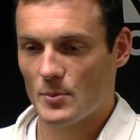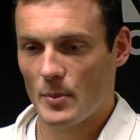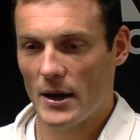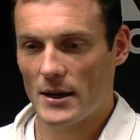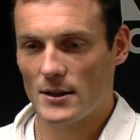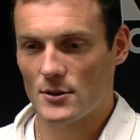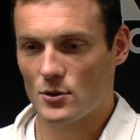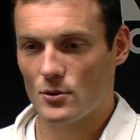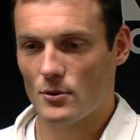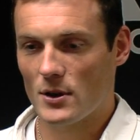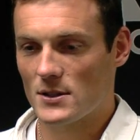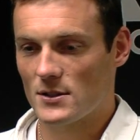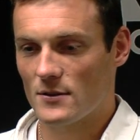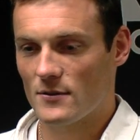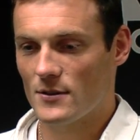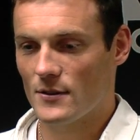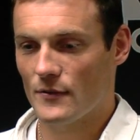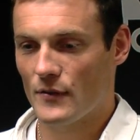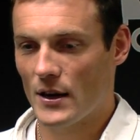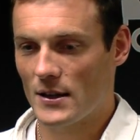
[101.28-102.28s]
Spain's always
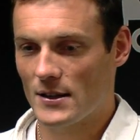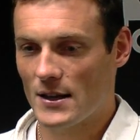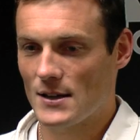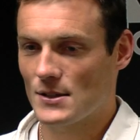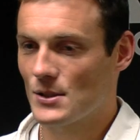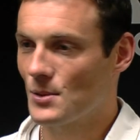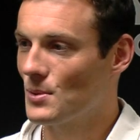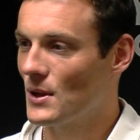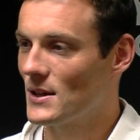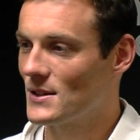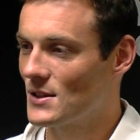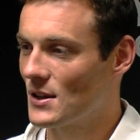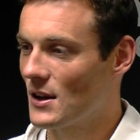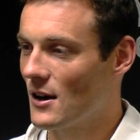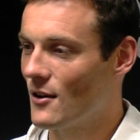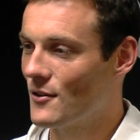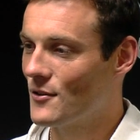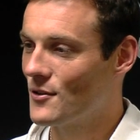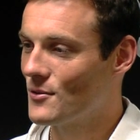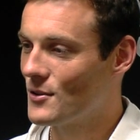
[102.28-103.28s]
a fantastic place to
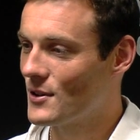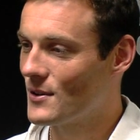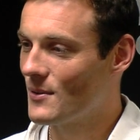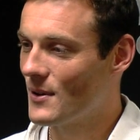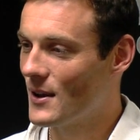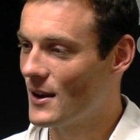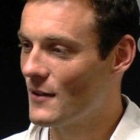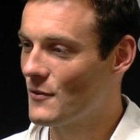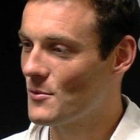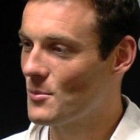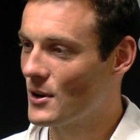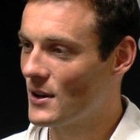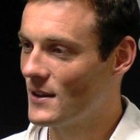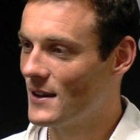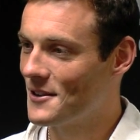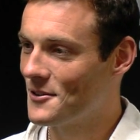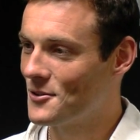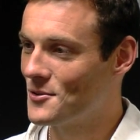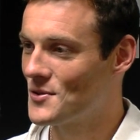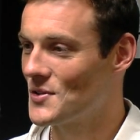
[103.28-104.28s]
go to, and everybody
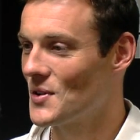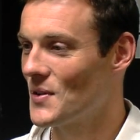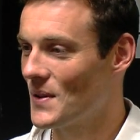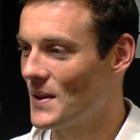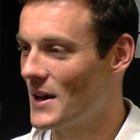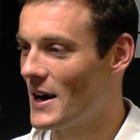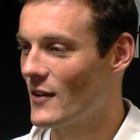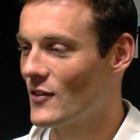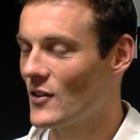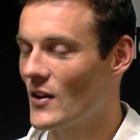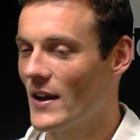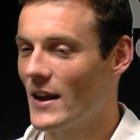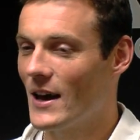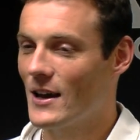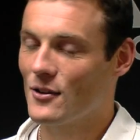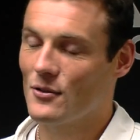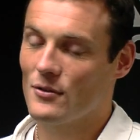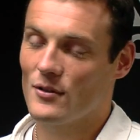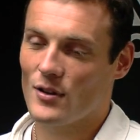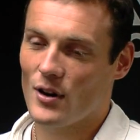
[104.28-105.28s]
let loose on the last night and
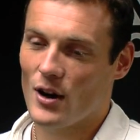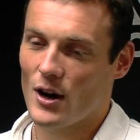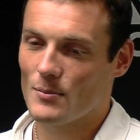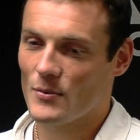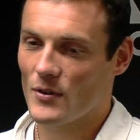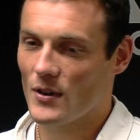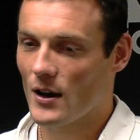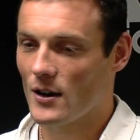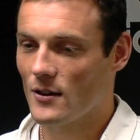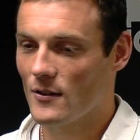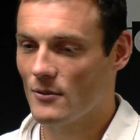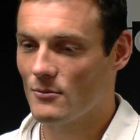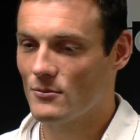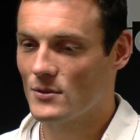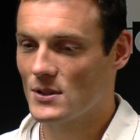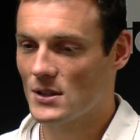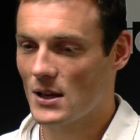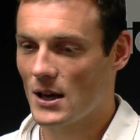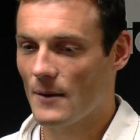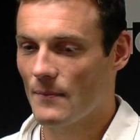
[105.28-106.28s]
had a good time. So it
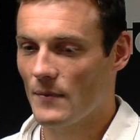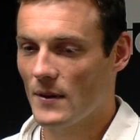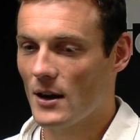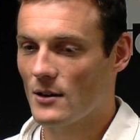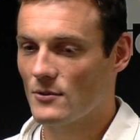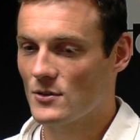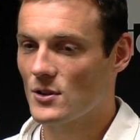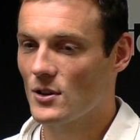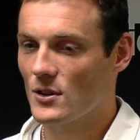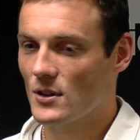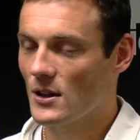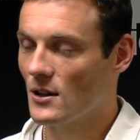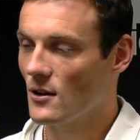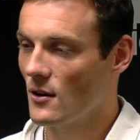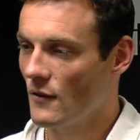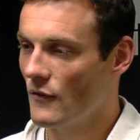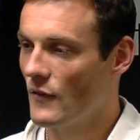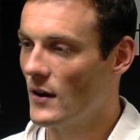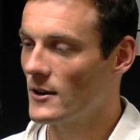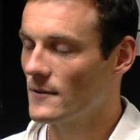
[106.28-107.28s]
was certainly a
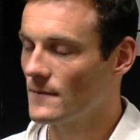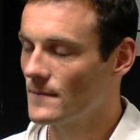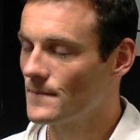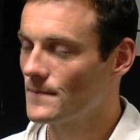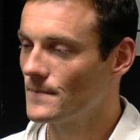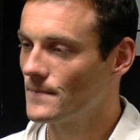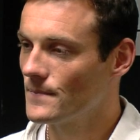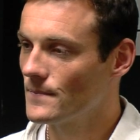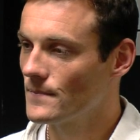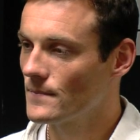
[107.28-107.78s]
lot of fun.